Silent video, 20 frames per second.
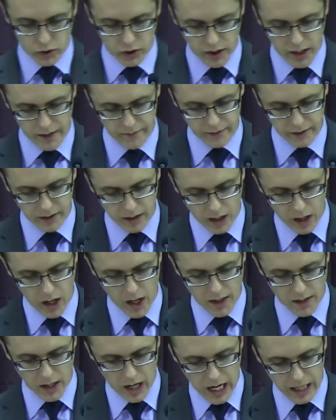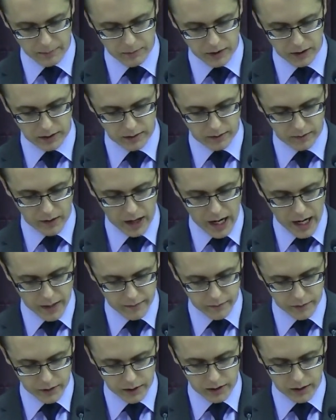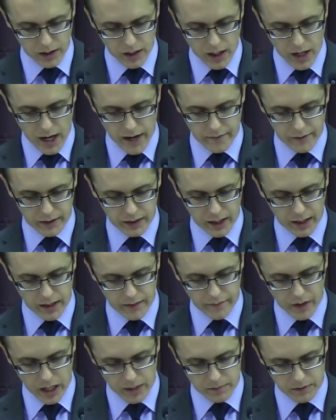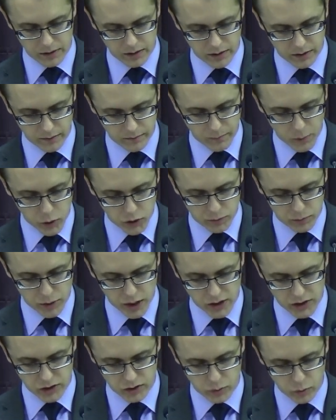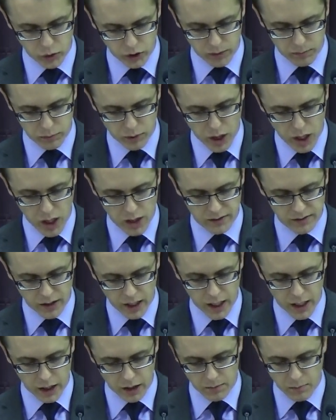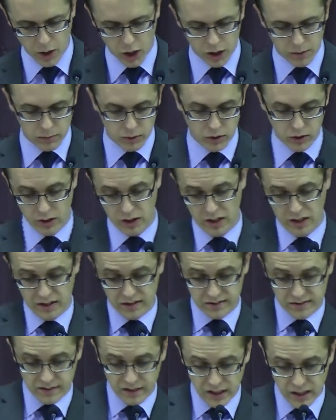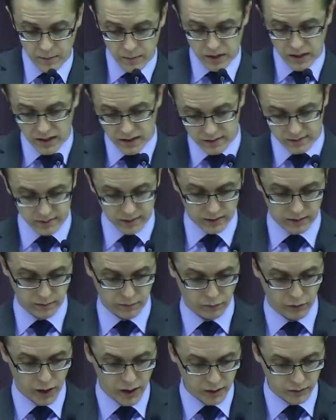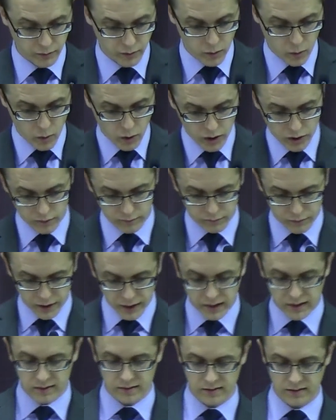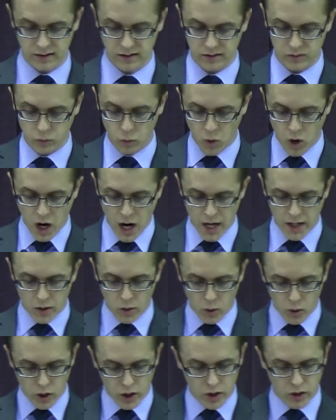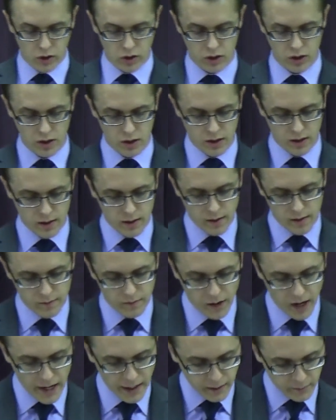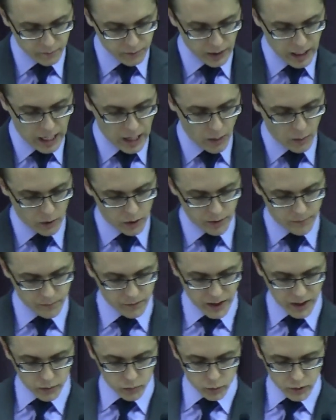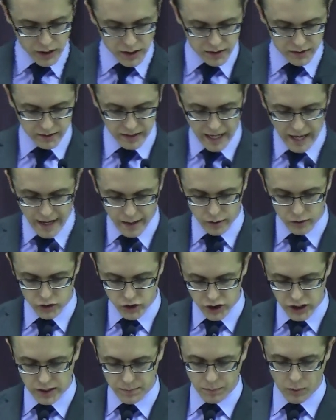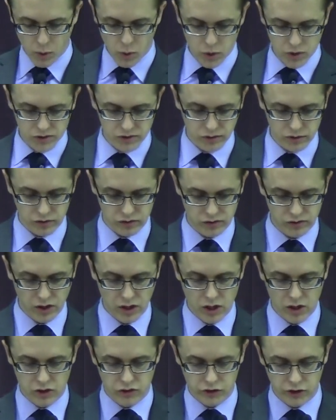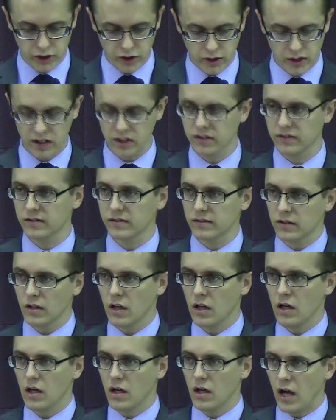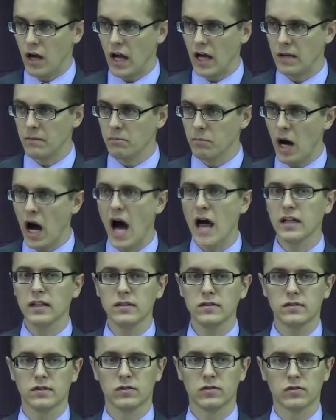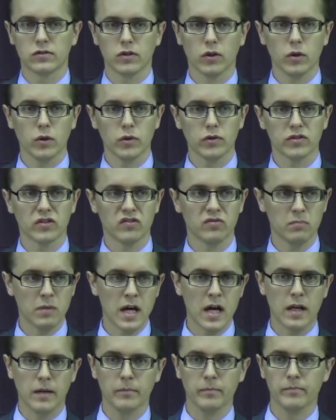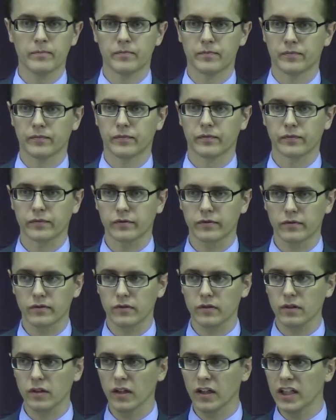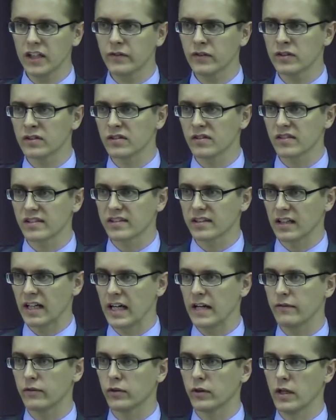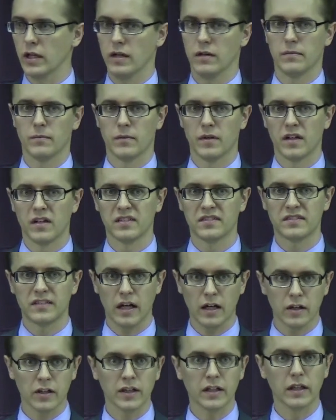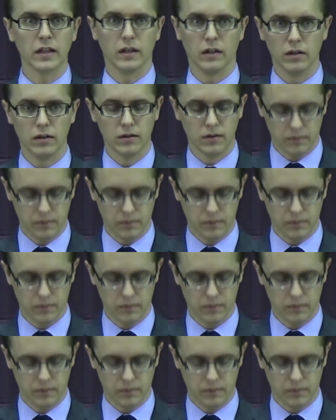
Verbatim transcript: wood, every kind, object of ivory, every kind of object of most precious wood, bronze, iron, marble, cinnamon, incense, fragrant oil, frankincense, wine, oil, fine flour, and wheat, cattle, sheep, horses, chariots, and bodies and souls of men. Even slavery, selling